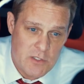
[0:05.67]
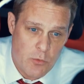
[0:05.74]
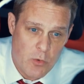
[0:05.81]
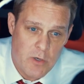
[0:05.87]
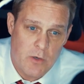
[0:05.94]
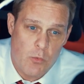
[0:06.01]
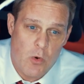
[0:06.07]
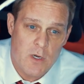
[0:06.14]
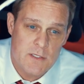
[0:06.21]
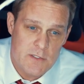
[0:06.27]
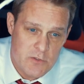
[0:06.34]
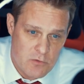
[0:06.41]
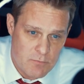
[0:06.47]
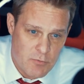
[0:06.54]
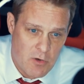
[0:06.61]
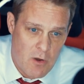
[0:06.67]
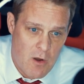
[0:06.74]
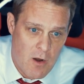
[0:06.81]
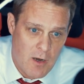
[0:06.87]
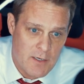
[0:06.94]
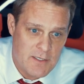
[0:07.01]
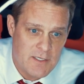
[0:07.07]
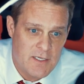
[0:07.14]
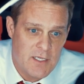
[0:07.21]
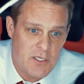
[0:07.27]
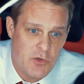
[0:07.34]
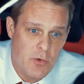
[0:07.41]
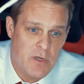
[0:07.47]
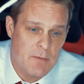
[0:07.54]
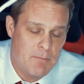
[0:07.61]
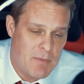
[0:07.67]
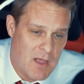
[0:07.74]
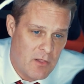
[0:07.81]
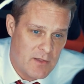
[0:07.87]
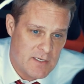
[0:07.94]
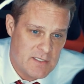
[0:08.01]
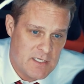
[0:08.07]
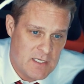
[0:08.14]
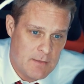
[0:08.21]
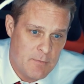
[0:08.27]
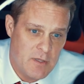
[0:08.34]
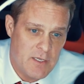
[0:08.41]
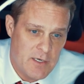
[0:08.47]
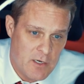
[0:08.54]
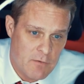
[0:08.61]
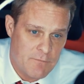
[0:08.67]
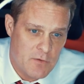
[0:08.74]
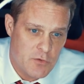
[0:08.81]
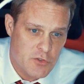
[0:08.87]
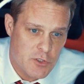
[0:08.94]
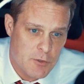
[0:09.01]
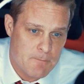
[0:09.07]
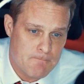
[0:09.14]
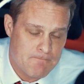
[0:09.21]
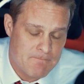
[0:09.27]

you we're going to work super hard to get you a compelling team in the near future.